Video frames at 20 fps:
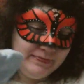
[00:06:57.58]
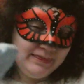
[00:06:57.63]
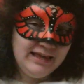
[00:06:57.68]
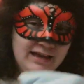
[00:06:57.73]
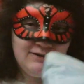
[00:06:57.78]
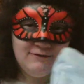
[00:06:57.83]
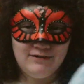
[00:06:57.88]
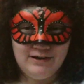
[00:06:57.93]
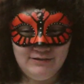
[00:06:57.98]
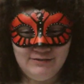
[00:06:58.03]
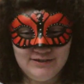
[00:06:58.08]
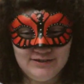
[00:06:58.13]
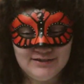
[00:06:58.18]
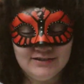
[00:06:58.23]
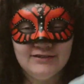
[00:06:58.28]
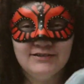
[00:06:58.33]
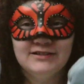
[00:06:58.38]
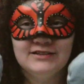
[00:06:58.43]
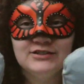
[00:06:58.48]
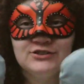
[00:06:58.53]
Yeah, wow, these
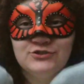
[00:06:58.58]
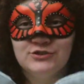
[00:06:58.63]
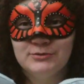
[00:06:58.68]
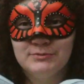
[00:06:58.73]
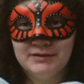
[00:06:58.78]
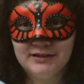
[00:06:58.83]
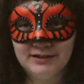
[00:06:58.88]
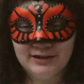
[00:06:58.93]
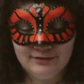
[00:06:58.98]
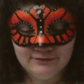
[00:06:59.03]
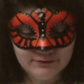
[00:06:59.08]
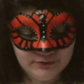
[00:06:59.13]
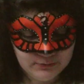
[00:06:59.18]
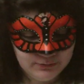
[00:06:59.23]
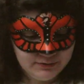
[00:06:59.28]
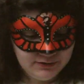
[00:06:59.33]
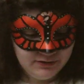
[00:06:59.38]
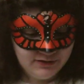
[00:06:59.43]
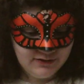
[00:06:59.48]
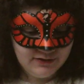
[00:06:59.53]
are extremely
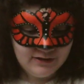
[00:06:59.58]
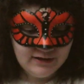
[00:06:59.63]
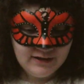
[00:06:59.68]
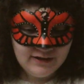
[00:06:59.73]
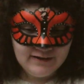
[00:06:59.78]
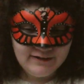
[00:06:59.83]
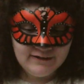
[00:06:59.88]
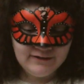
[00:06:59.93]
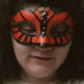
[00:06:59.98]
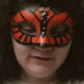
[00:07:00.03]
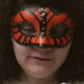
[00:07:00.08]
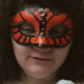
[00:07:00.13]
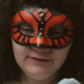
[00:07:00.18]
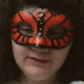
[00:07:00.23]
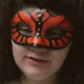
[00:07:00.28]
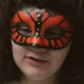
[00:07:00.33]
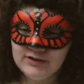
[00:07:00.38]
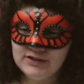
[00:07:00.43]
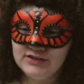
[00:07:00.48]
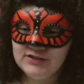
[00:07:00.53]
comfortable. They're
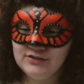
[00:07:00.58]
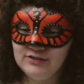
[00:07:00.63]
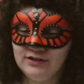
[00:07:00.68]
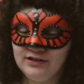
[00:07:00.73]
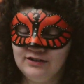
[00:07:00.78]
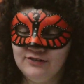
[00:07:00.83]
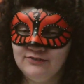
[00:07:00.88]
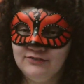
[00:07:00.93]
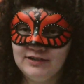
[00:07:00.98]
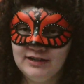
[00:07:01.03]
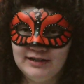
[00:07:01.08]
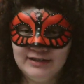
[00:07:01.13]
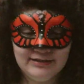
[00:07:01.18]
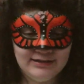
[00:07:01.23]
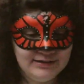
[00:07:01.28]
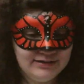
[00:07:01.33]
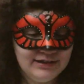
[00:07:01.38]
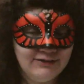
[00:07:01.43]
very soft and they